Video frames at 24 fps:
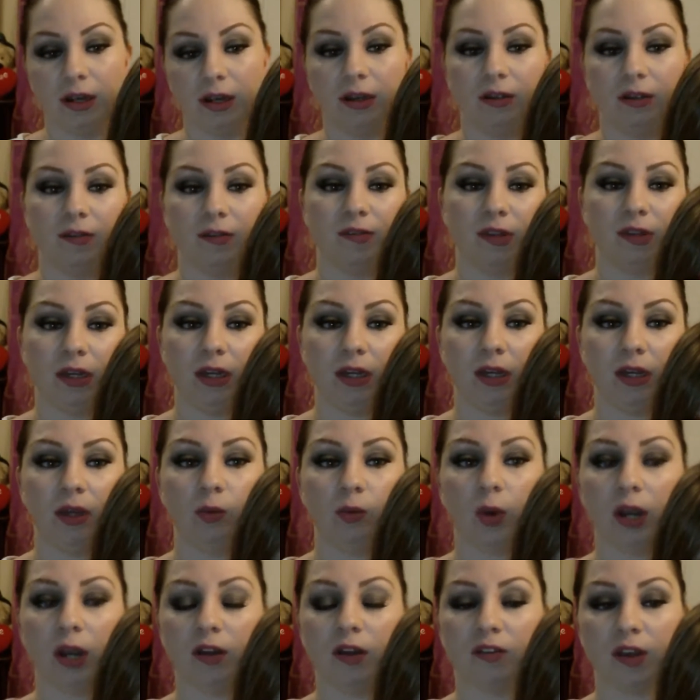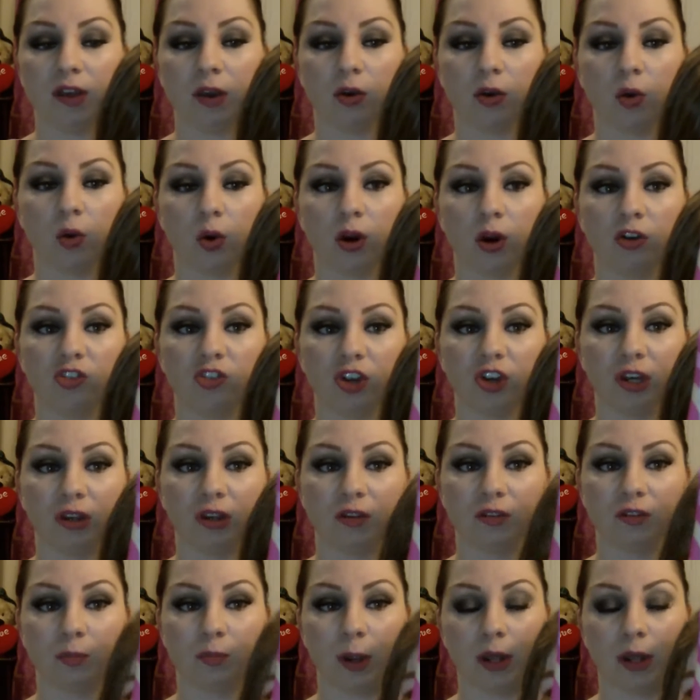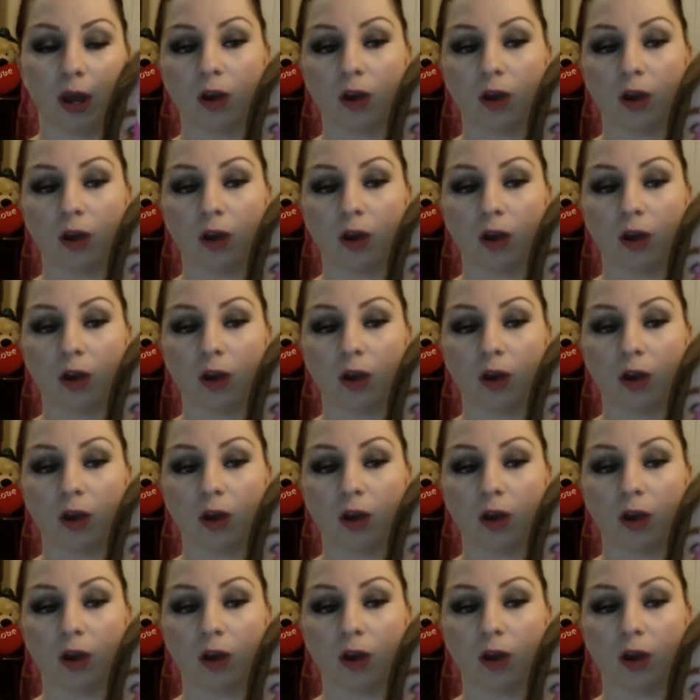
is the Ready Set Gorgeous by